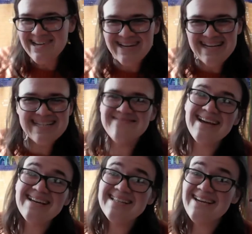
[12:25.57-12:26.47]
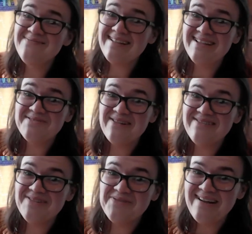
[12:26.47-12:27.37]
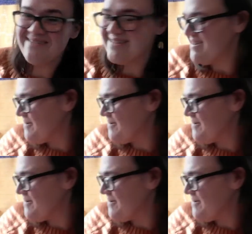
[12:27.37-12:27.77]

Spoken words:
Because I'm not going to tell them not to swear in their own house.